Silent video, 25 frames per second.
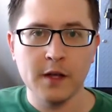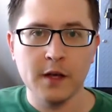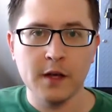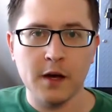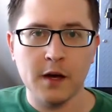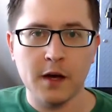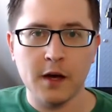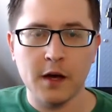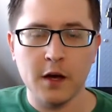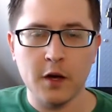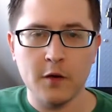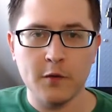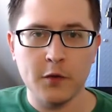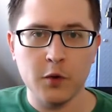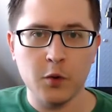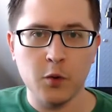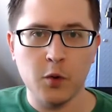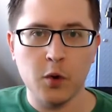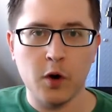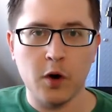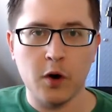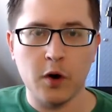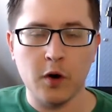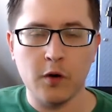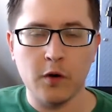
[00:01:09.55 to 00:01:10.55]
If you
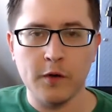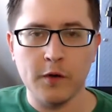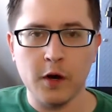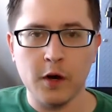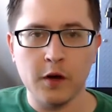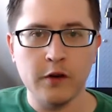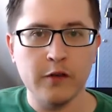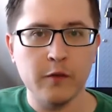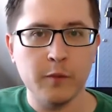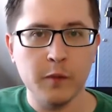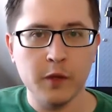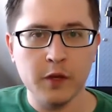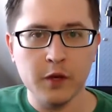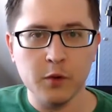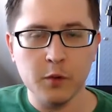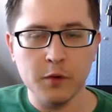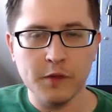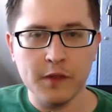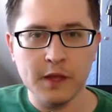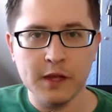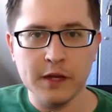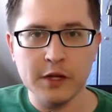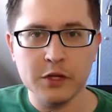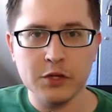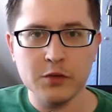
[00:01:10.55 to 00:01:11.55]
are very familiar with
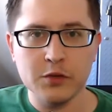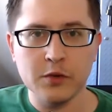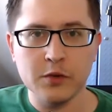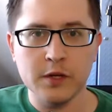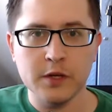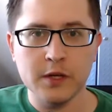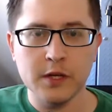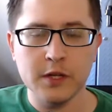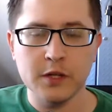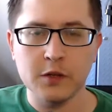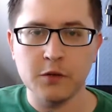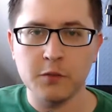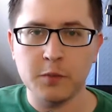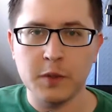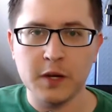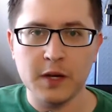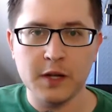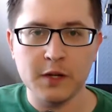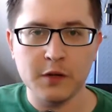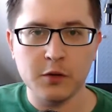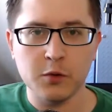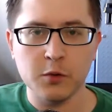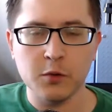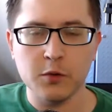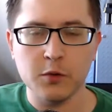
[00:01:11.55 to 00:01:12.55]
the industry and you've been
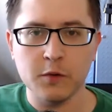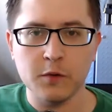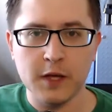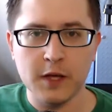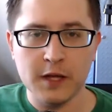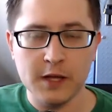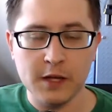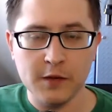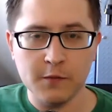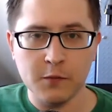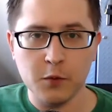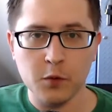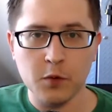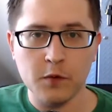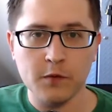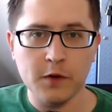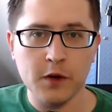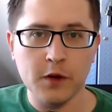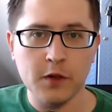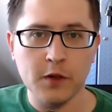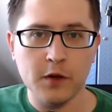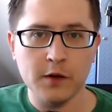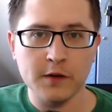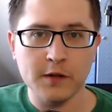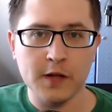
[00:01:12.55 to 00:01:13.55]
in it for a
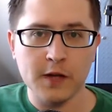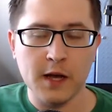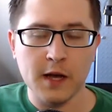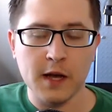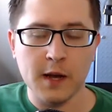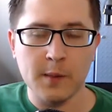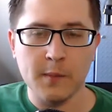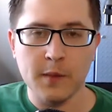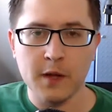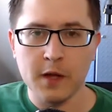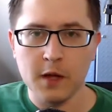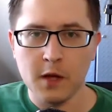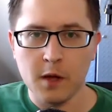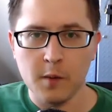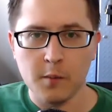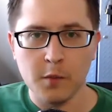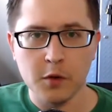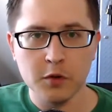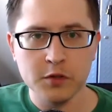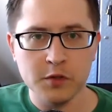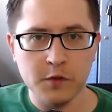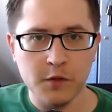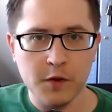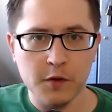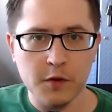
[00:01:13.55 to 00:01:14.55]
very long time,
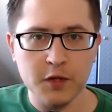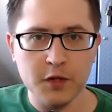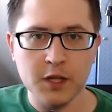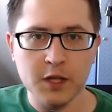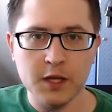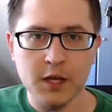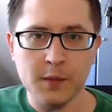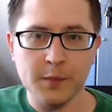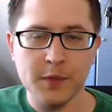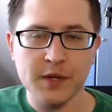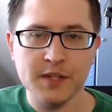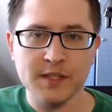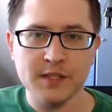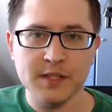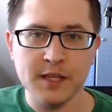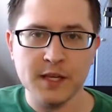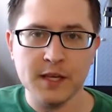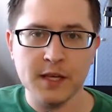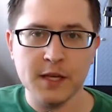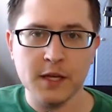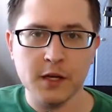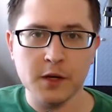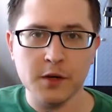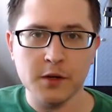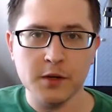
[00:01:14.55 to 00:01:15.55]
most of everything I'm going to say
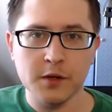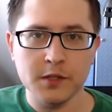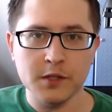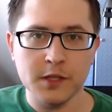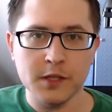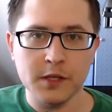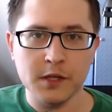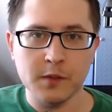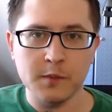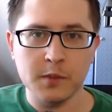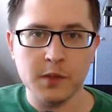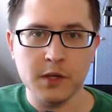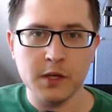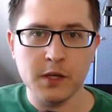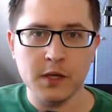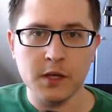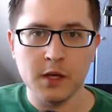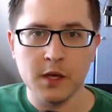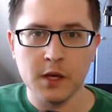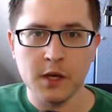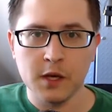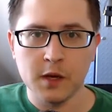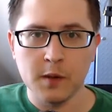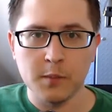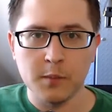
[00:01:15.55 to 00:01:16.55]
here is going to be
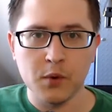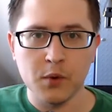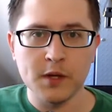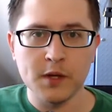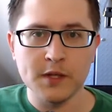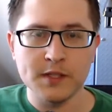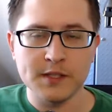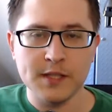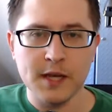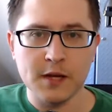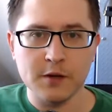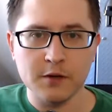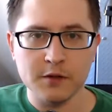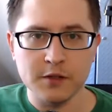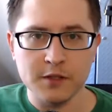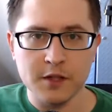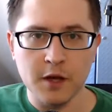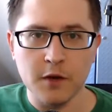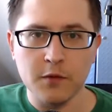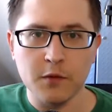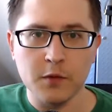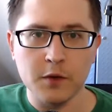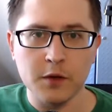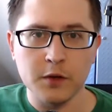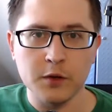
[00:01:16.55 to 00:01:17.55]
pretty standard
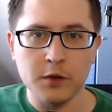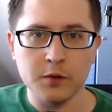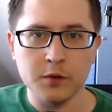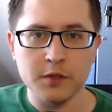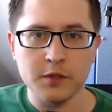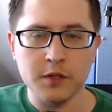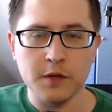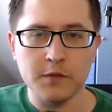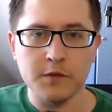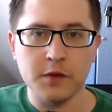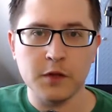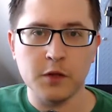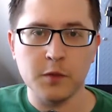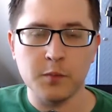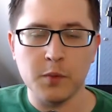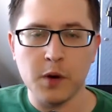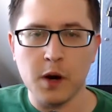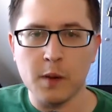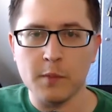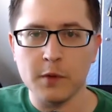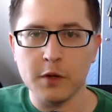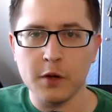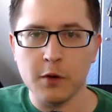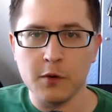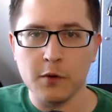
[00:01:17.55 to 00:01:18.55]
stuff for you, stuff that you
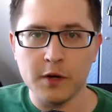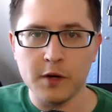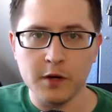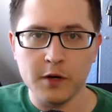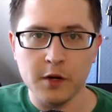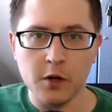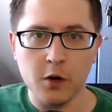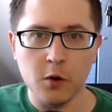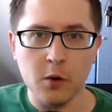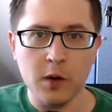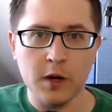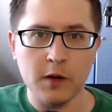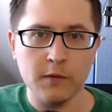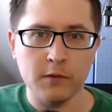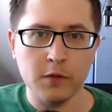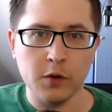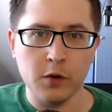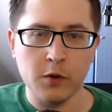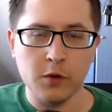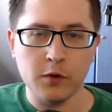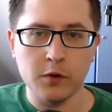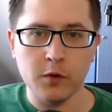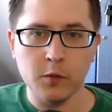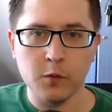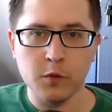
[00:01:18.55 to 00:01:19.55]
probably already know, have
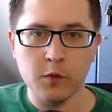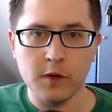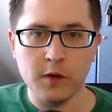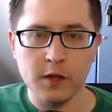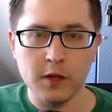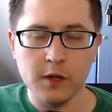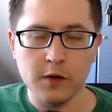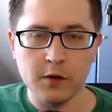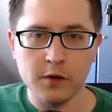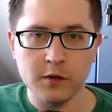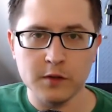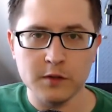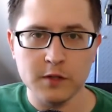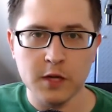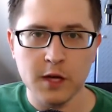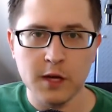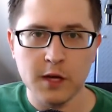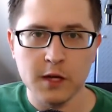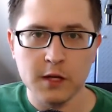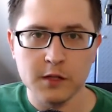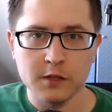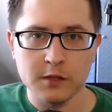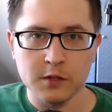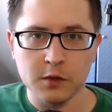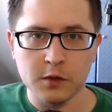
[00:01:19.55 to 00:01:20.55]
learned over the years.
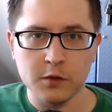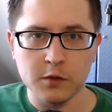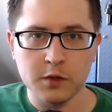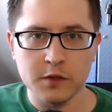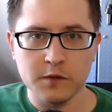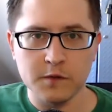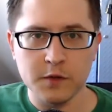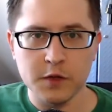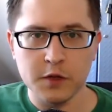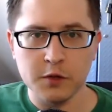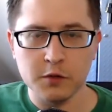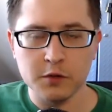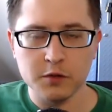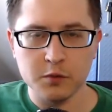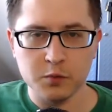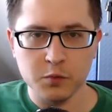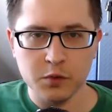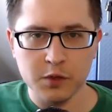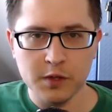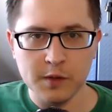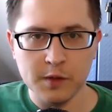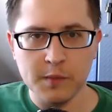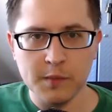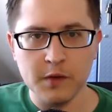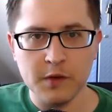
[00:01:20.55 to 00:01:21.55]
So this video is
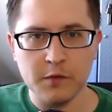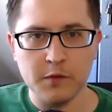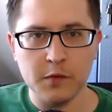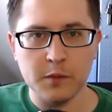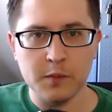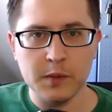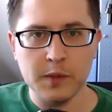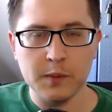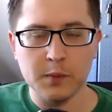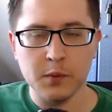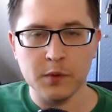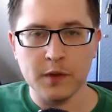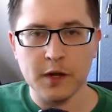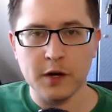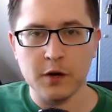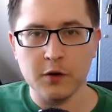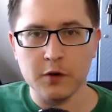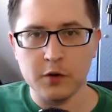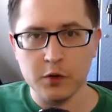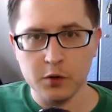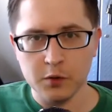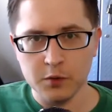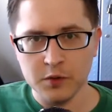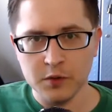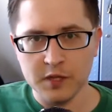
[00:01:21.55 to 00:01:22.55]
really meant for people that are
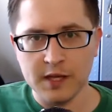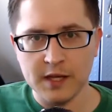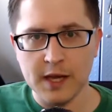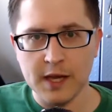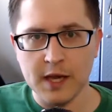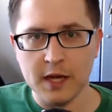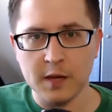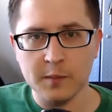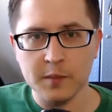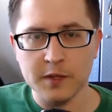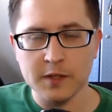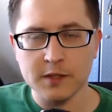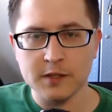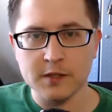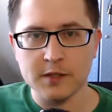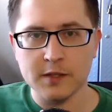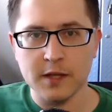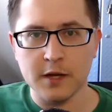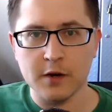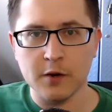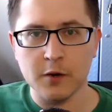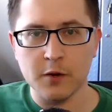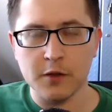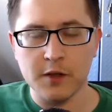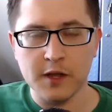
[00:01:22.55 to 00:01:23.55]
new to cannabis,
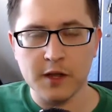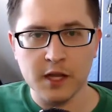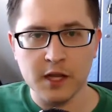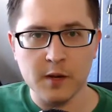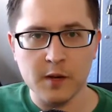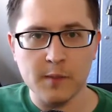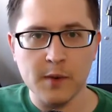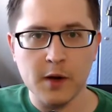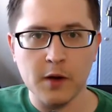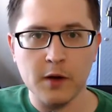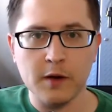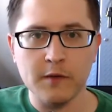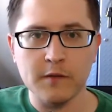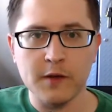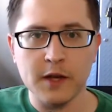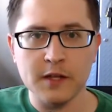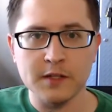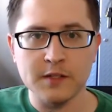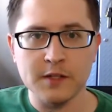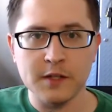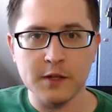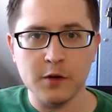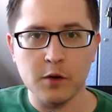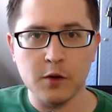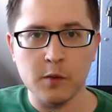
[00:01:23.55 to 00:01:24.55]
that are thinking about
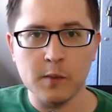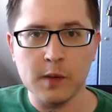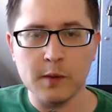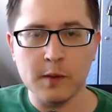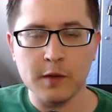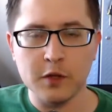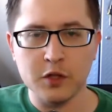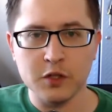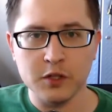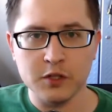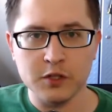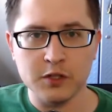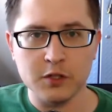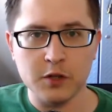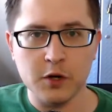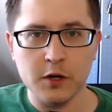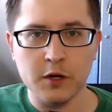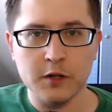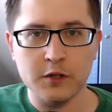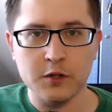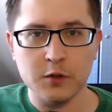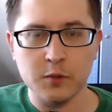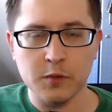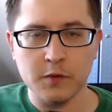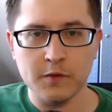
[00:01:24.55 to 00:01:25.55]
investing or maybe just
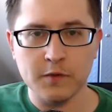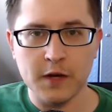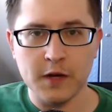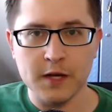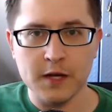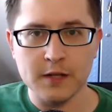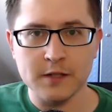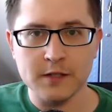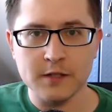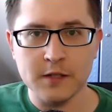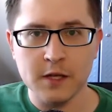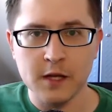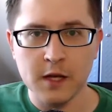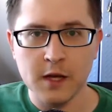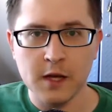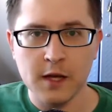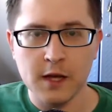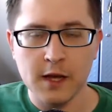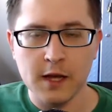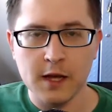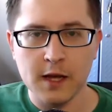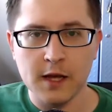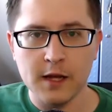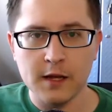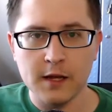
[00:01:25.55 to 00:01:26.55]
started to invest.
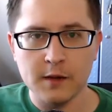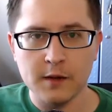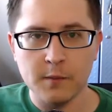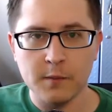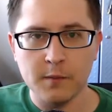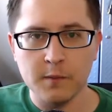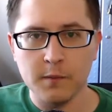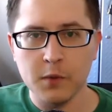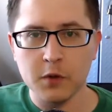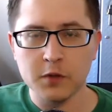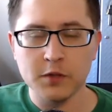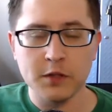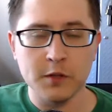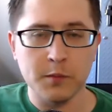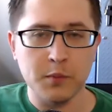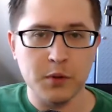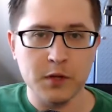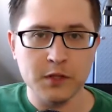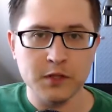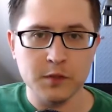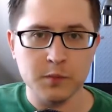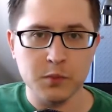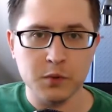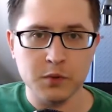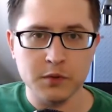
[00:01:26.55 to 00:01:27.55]
And most of the
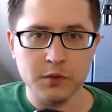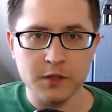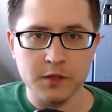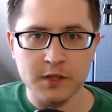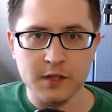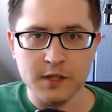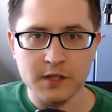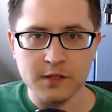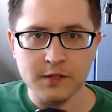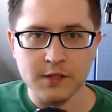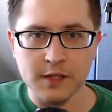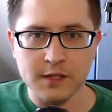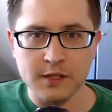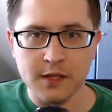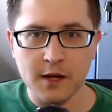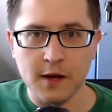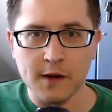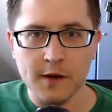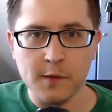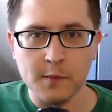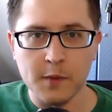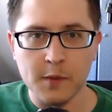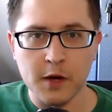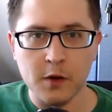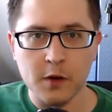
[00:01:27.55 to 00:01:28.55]
principles and things I talk
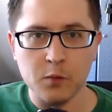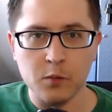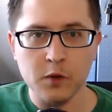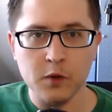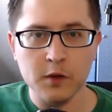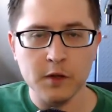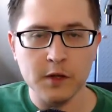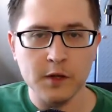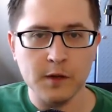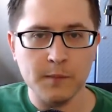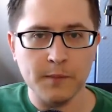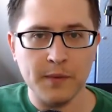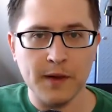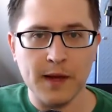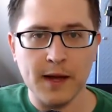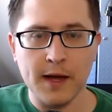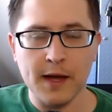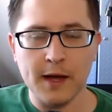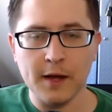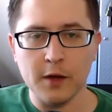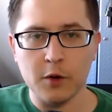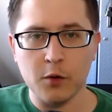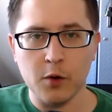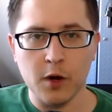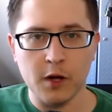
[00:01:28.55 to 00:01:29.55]
about really apply
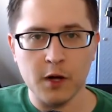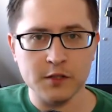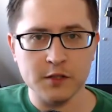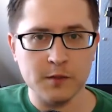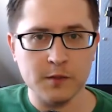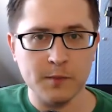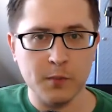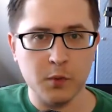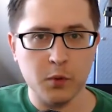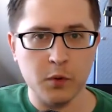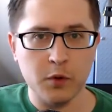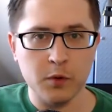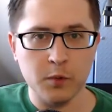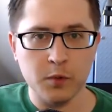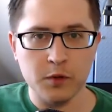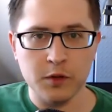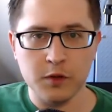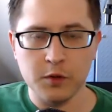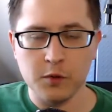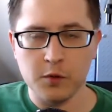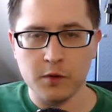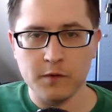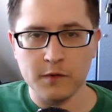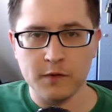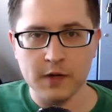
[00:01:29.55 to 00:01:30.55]
across the board, whether
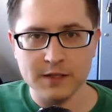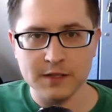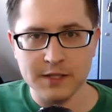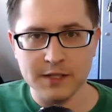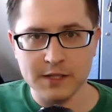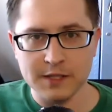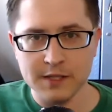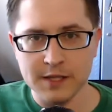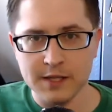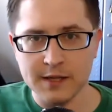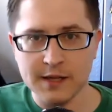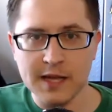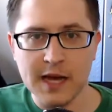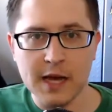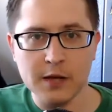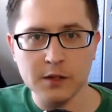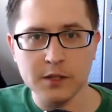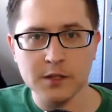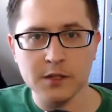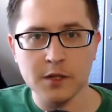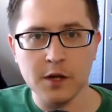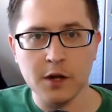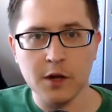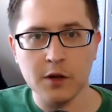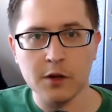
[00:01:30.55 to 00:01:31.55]
you're investing
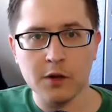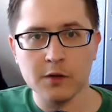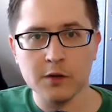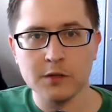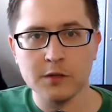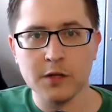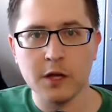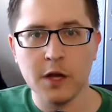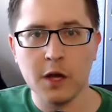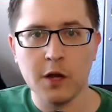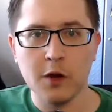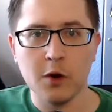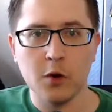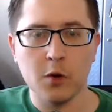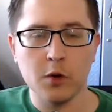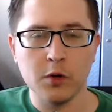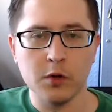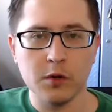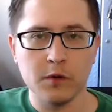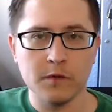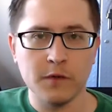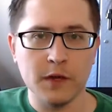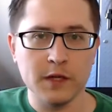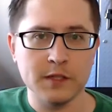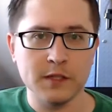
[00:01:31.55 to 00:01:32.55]
$10,000 or
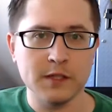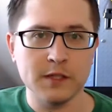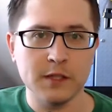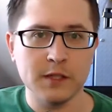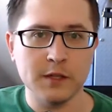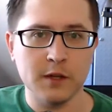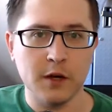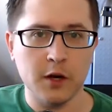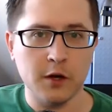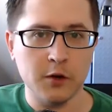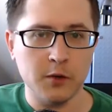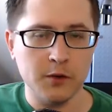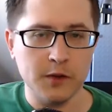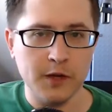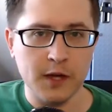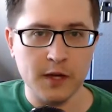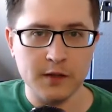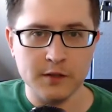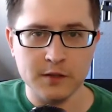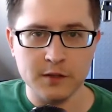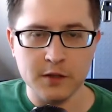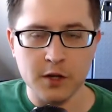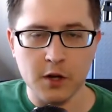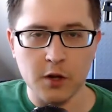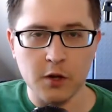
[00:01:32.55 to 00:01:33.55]
you're investing
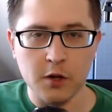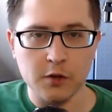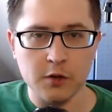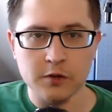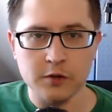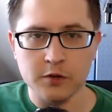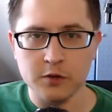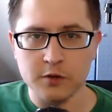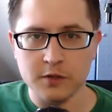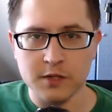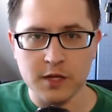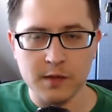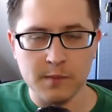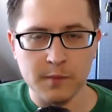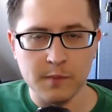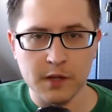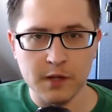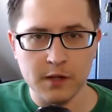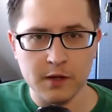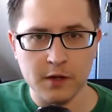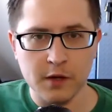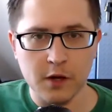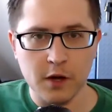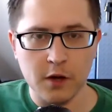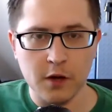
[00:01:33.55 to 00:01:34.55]
$100,000 or $10
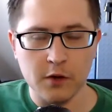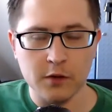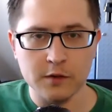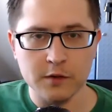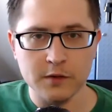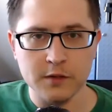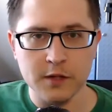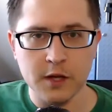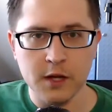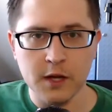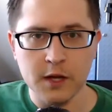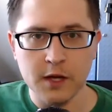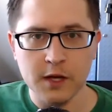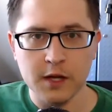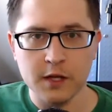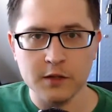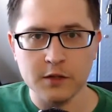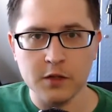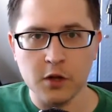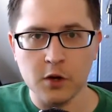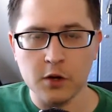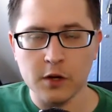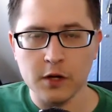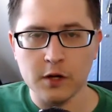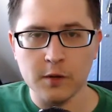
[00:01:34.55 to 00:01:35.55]
million. It's
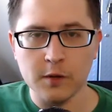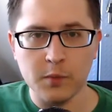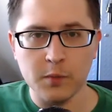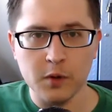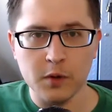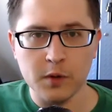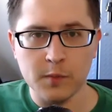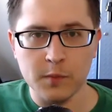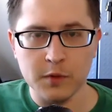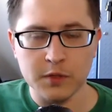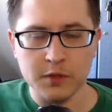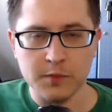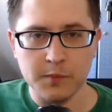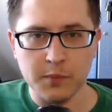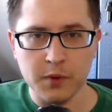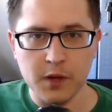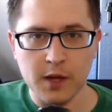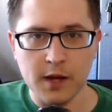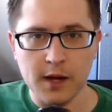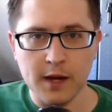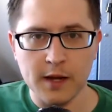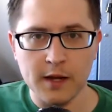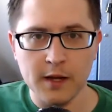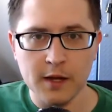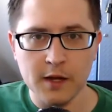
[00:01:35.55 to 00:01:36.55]
all going to pretty much
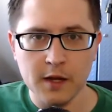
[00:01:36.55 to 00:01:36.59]
apply.